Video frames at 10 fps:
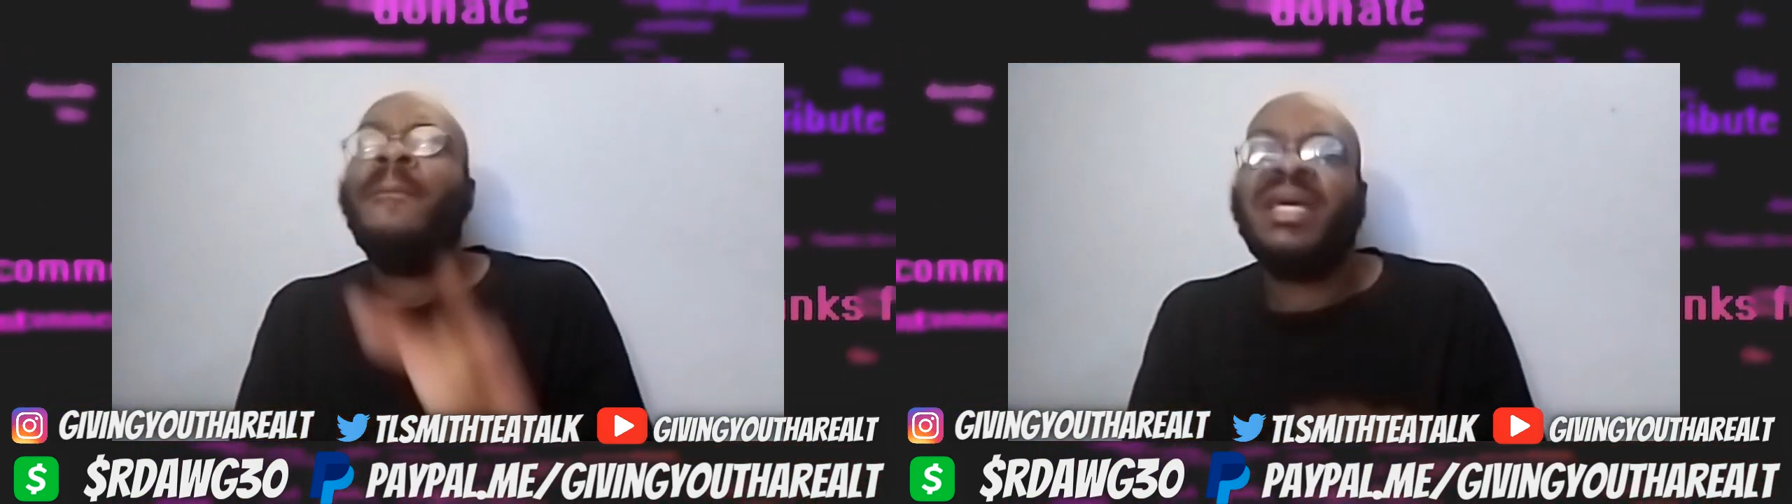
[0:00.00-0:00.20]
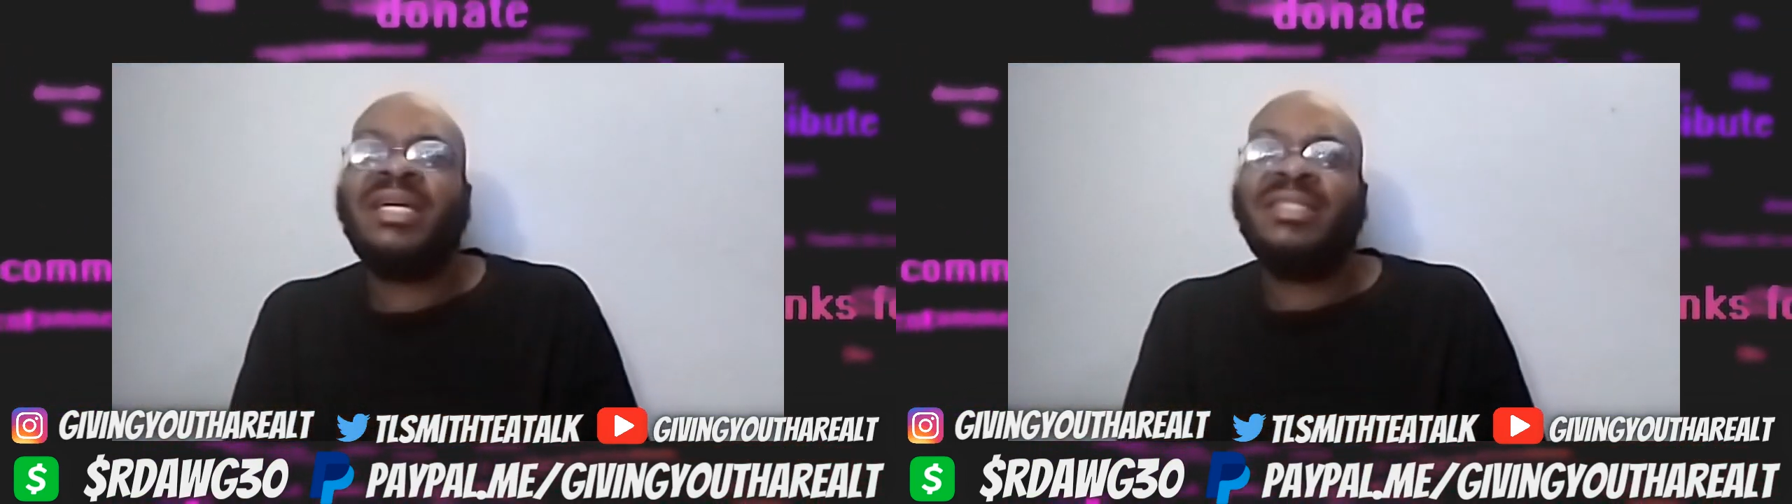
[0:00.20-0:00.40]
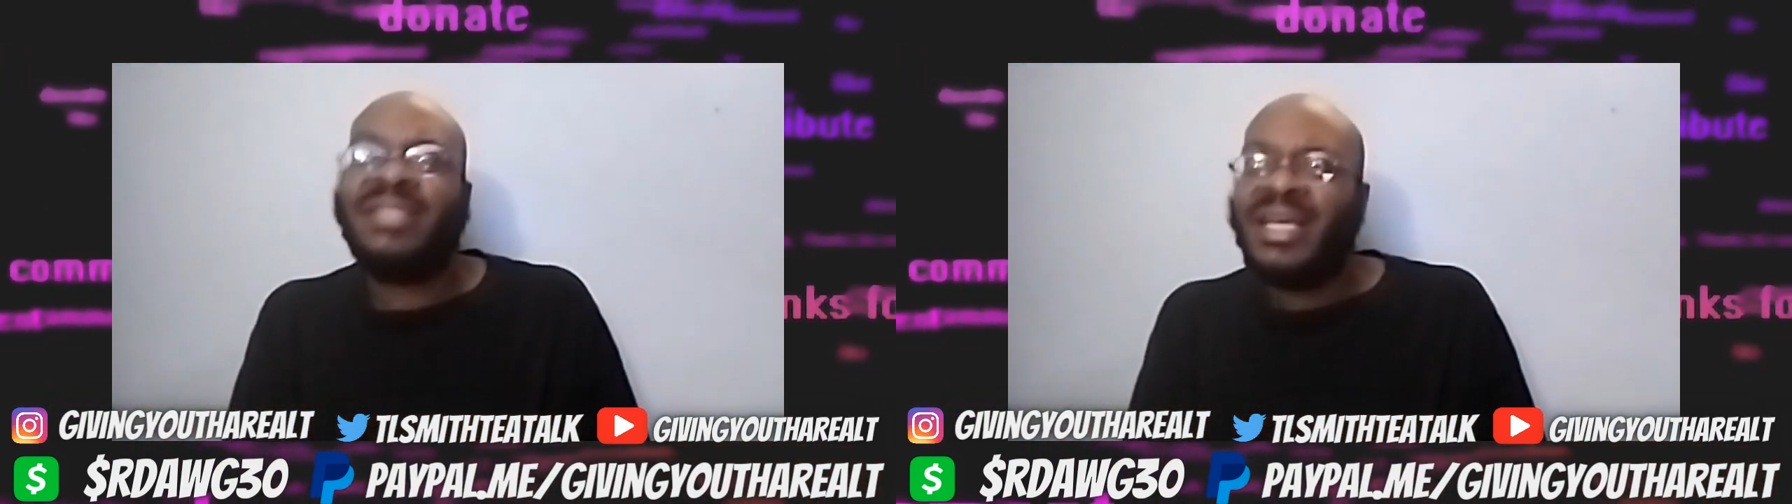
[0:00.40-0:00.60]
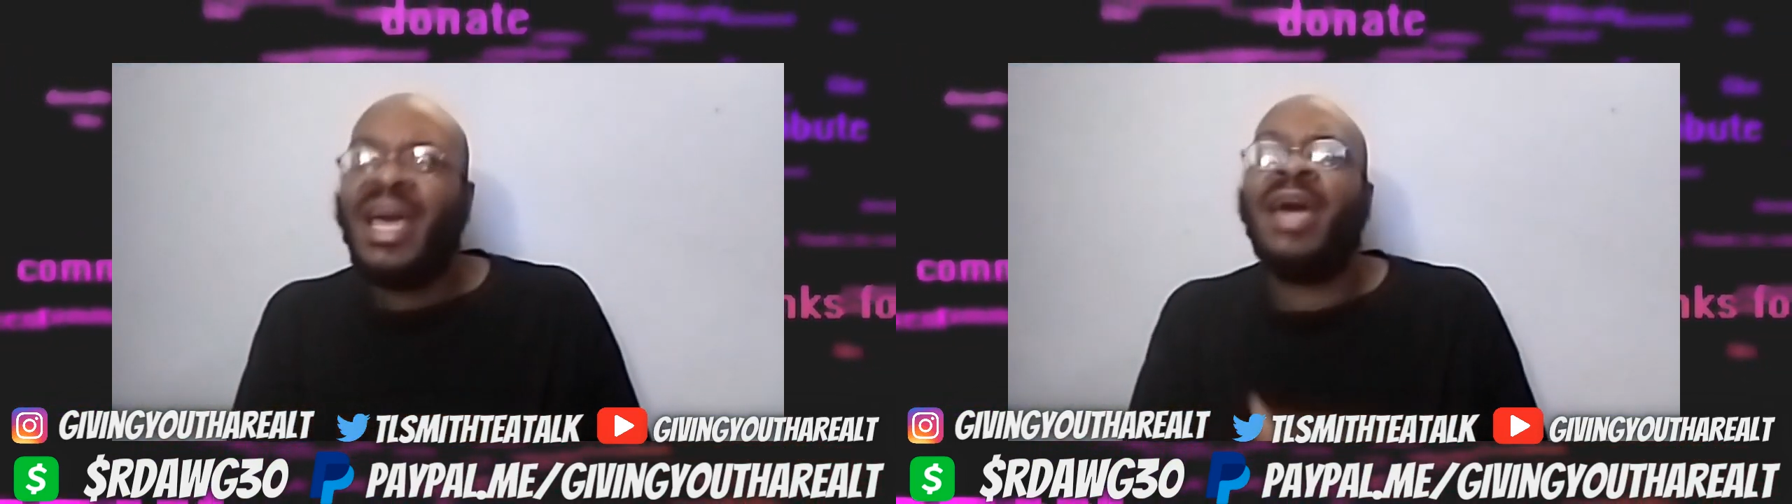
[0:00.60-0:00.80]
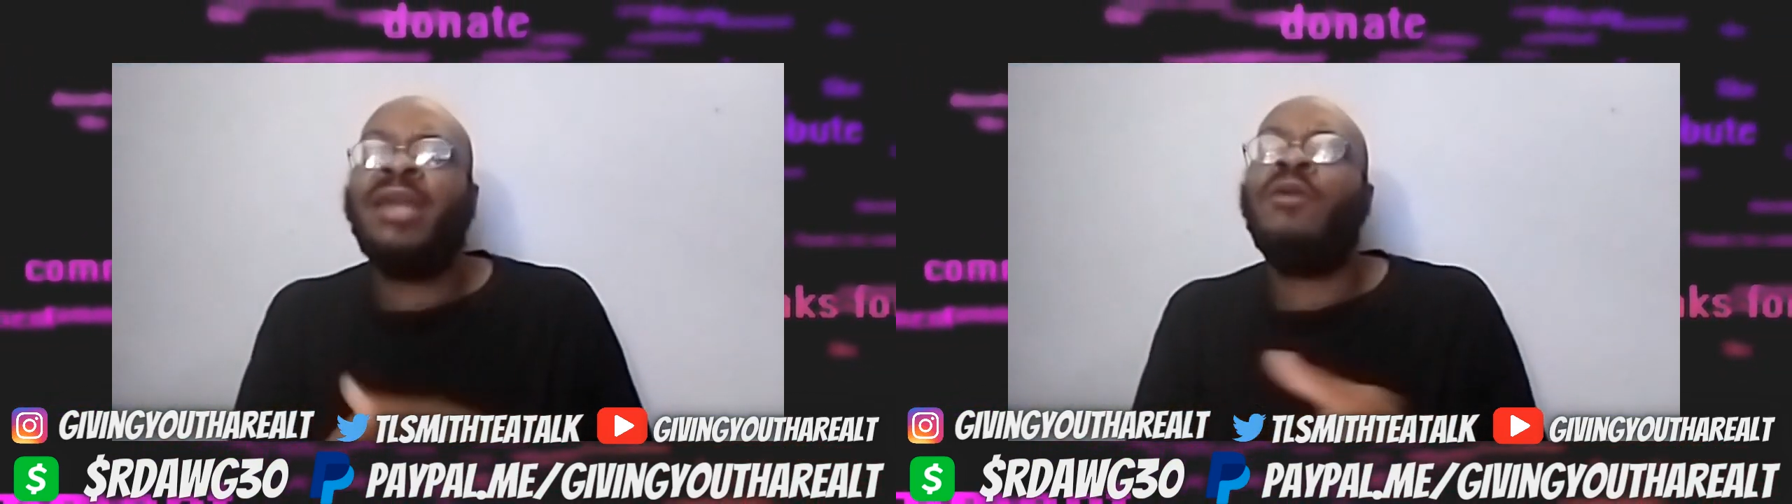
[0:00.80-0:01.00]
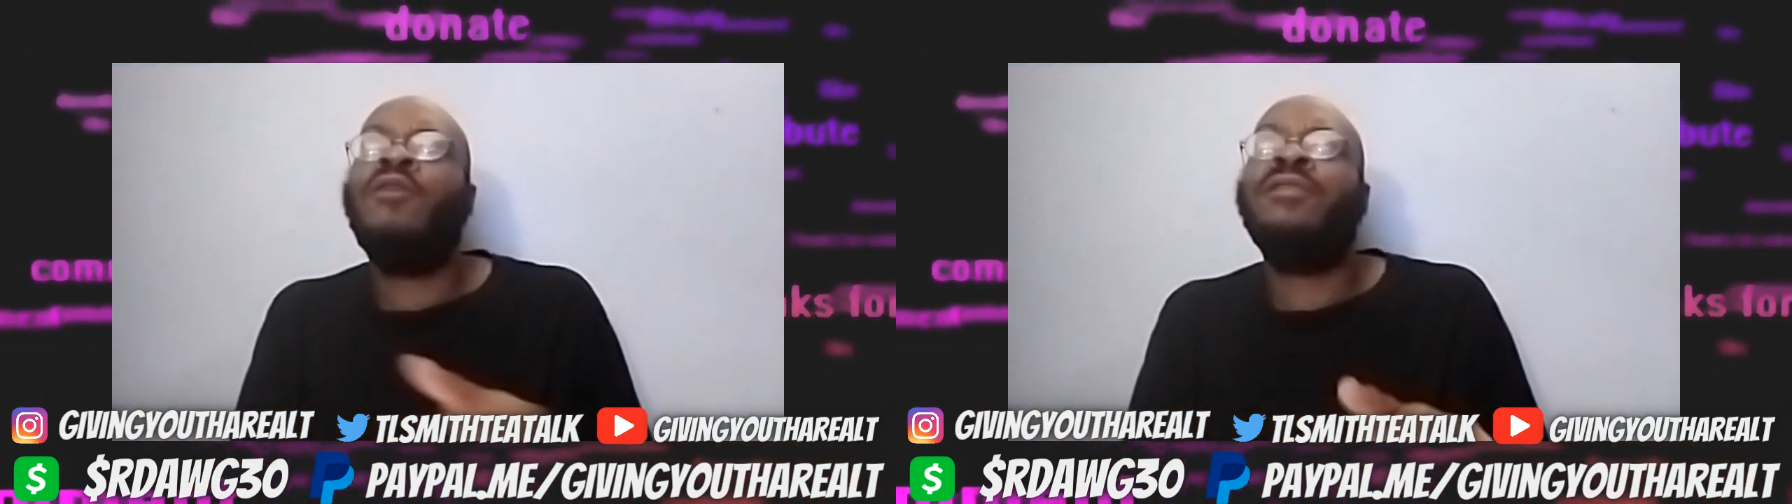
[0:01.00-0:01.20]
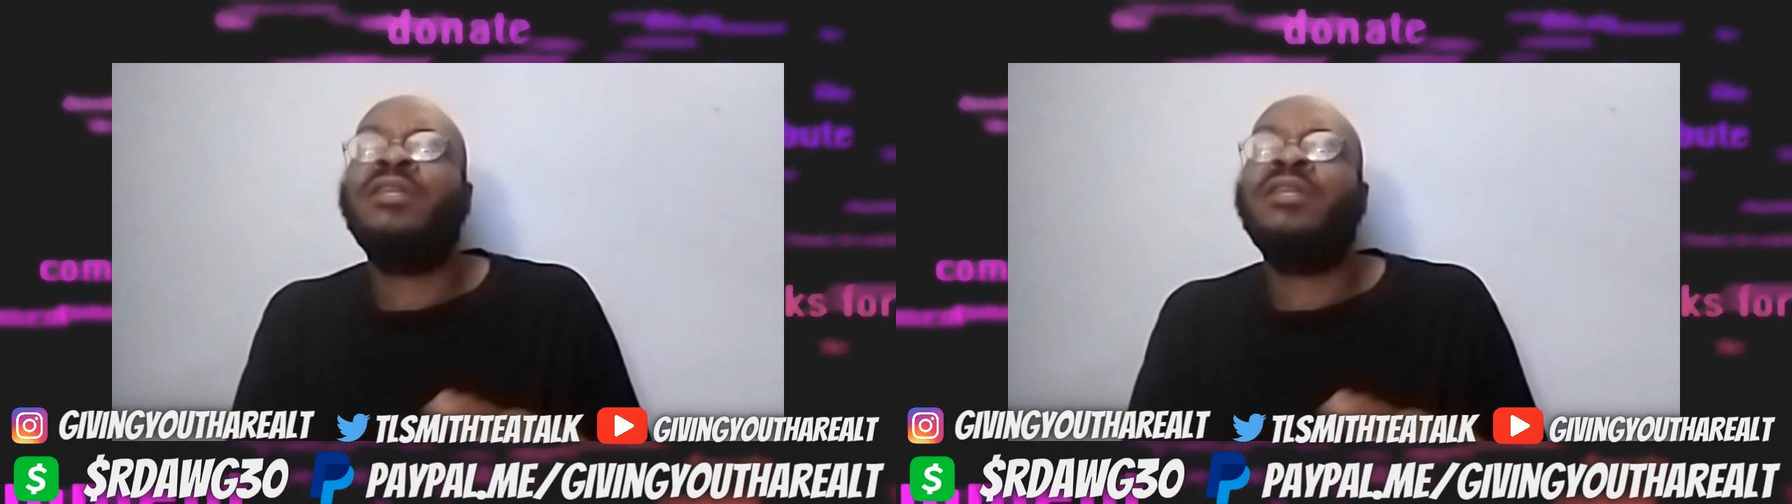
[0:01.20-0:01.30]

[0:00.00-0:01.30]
pick a side over